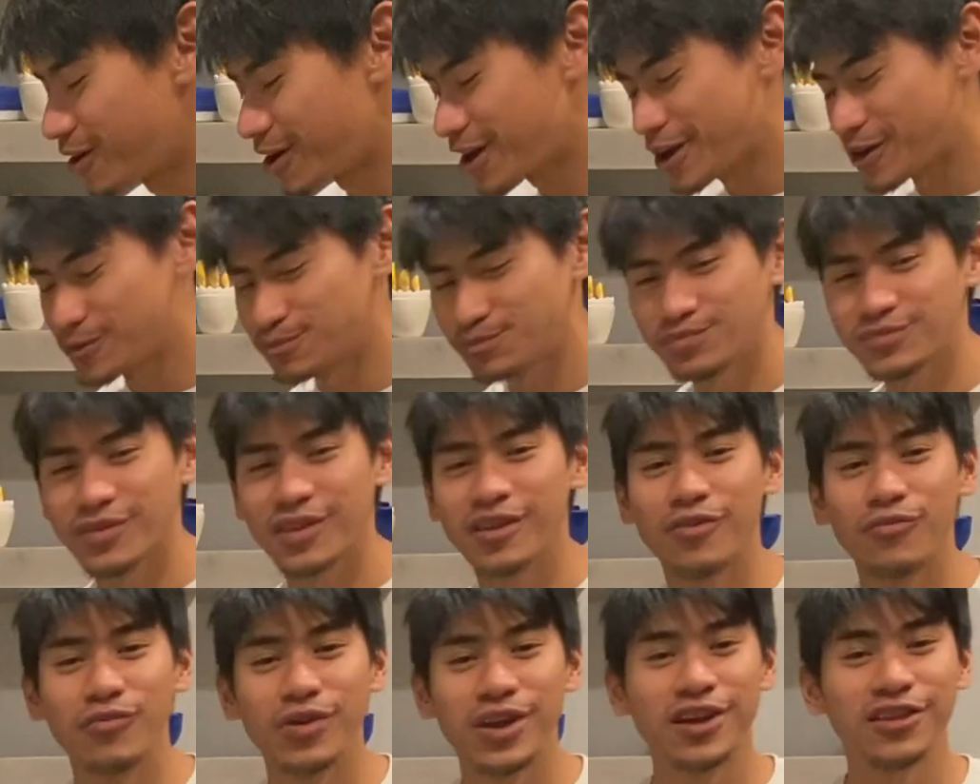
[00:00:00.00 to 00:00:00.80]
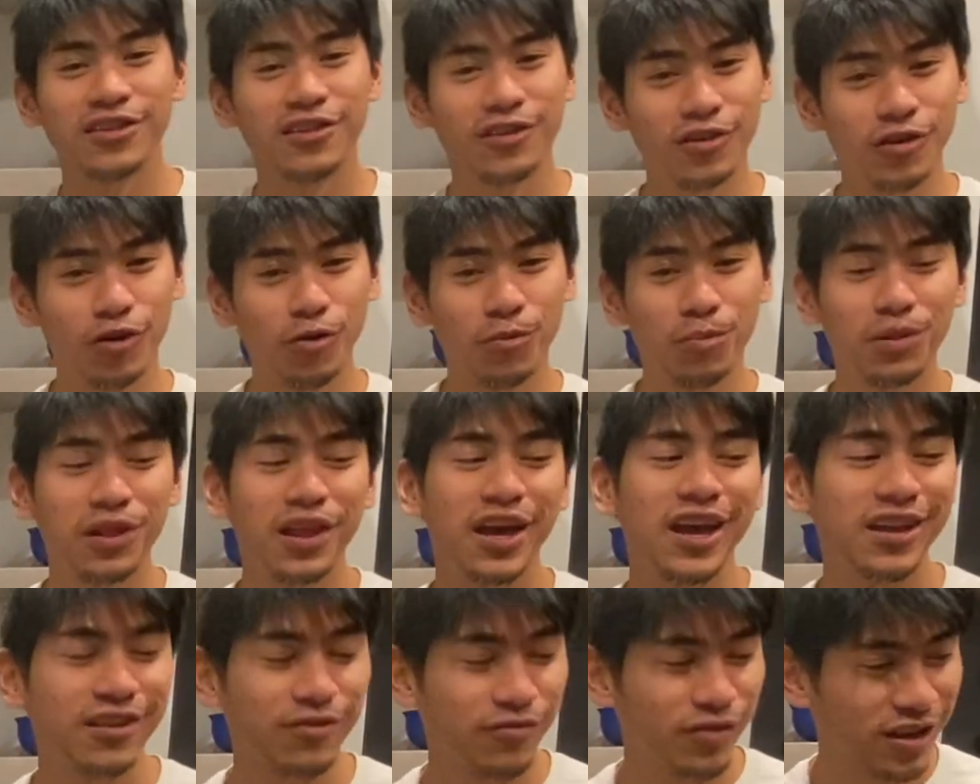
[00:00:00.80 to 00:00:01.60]
right, we're gonna go
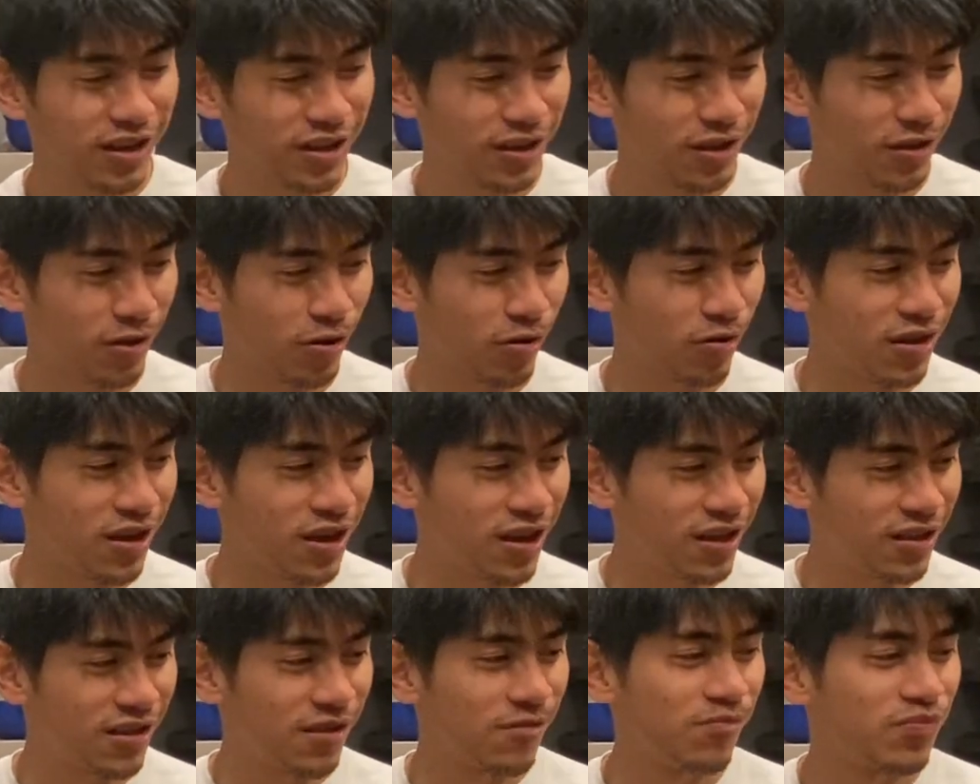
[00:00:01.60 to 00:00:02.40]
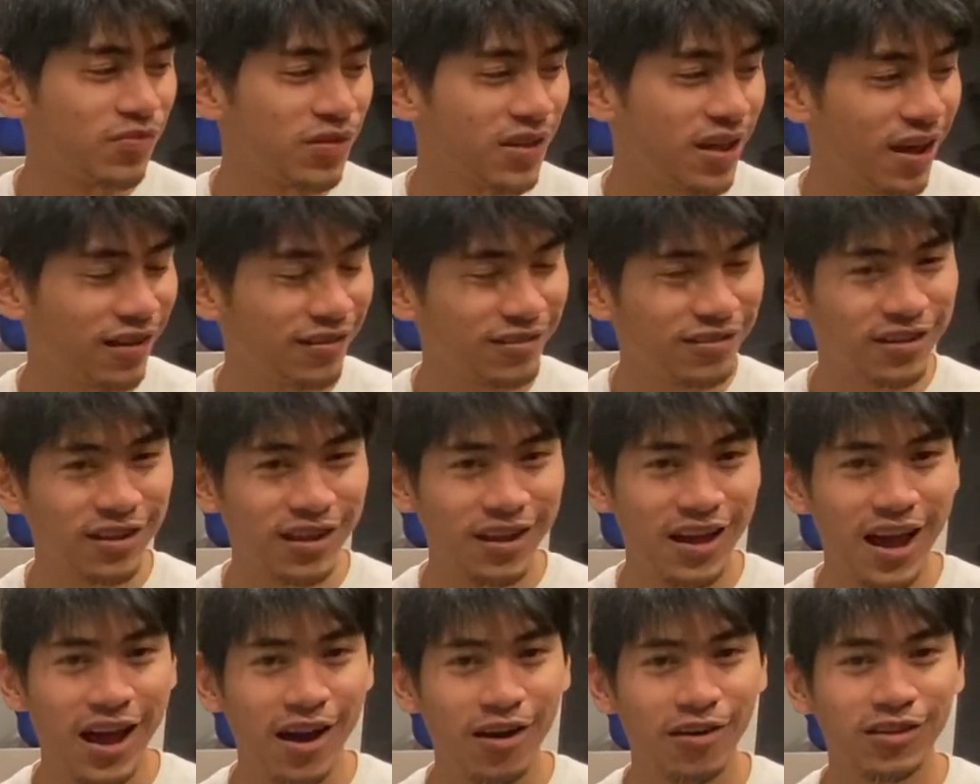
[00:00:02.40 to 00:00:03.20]
plate. We're gonna go eat and
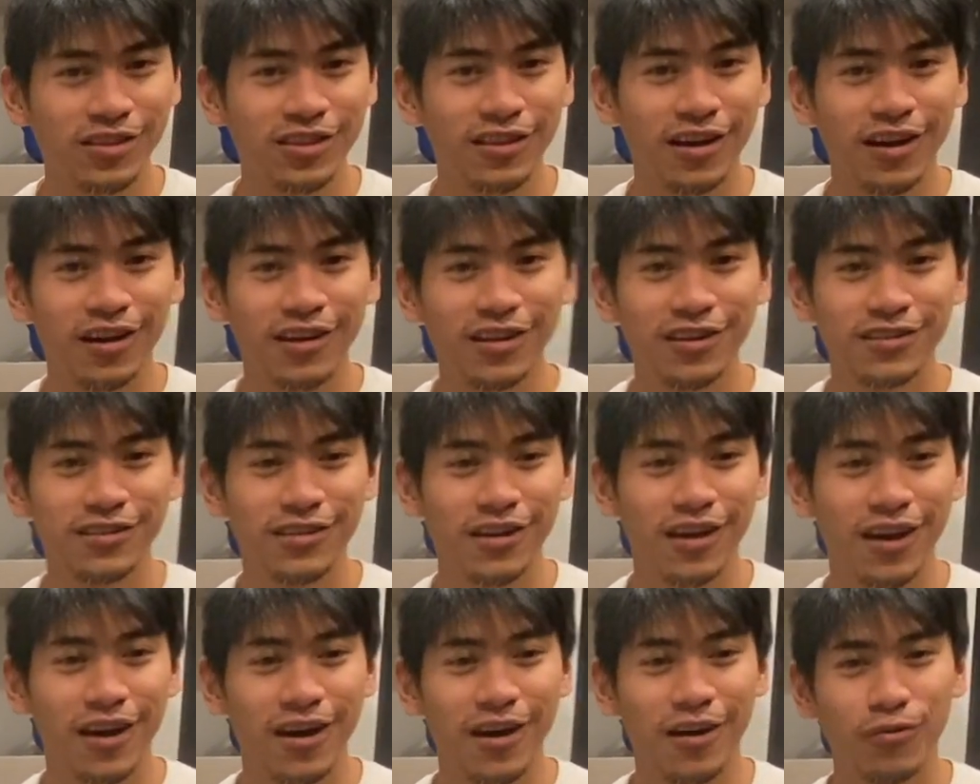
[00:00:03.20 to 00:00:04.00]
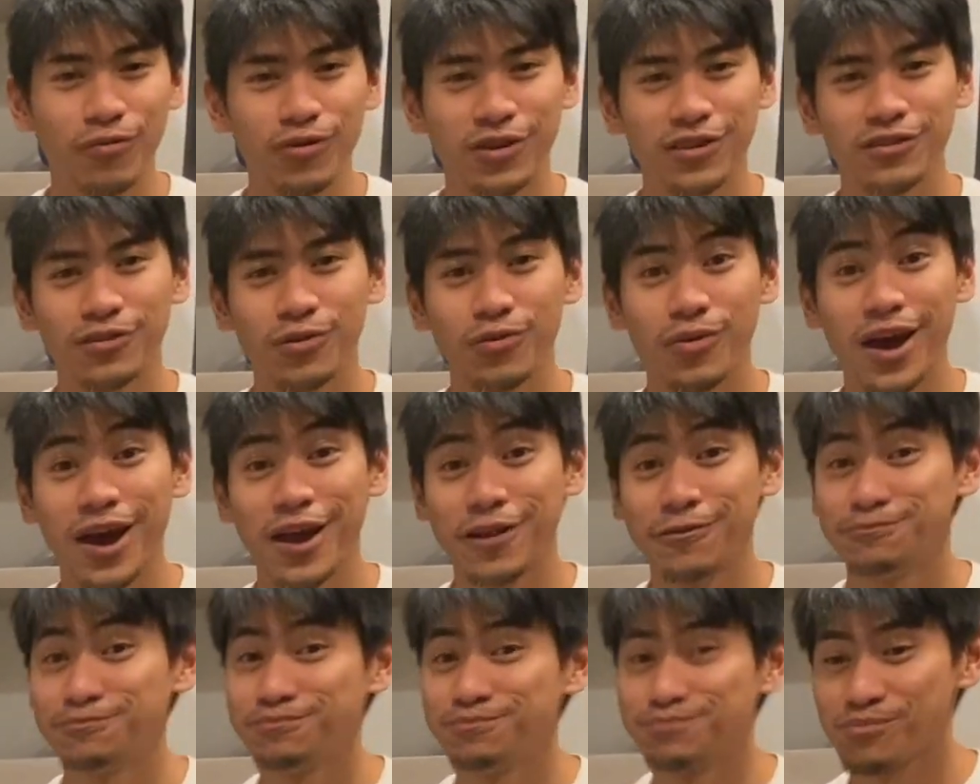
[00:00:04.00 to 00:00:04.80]
see how it does with the
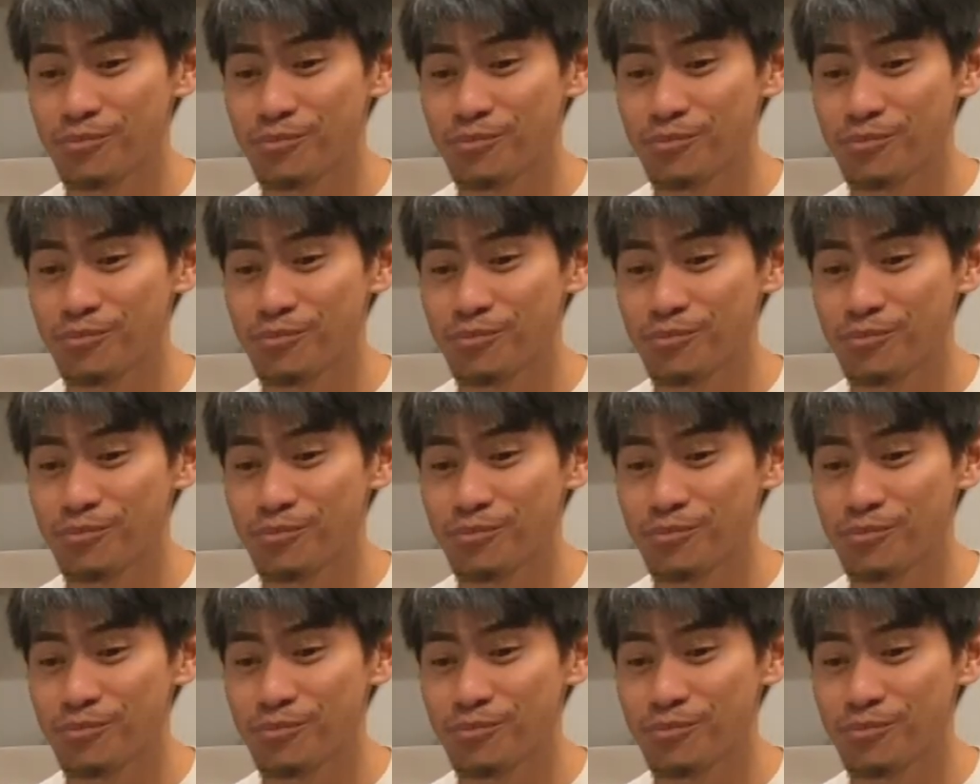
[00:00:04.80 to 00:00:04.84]
wine.